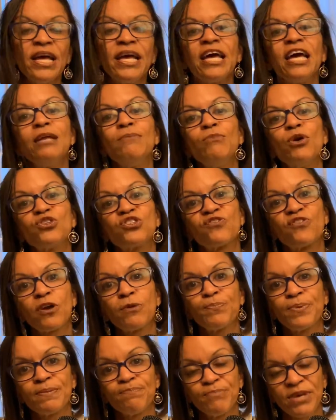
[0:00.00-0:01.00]
and most of our
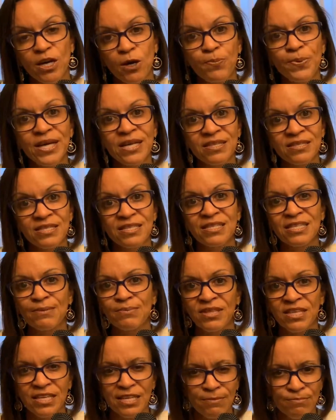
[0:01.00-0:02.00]
male pellets, as I
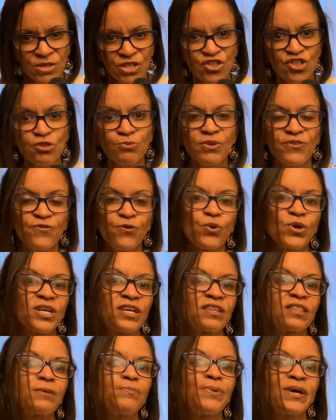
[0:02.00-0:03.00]
think I mentioned before,
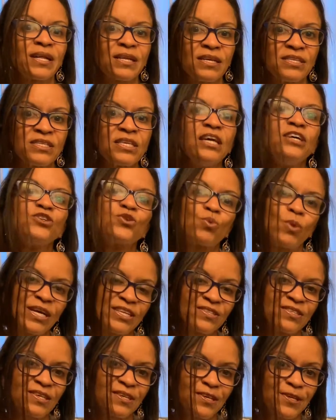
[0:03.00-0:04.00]
get the pellets
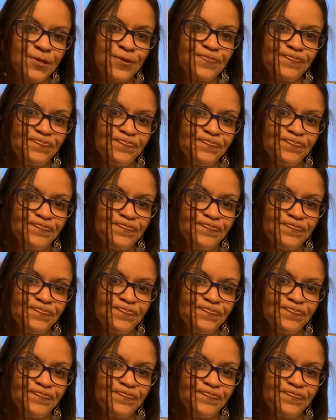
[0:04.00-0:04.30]
twice a year.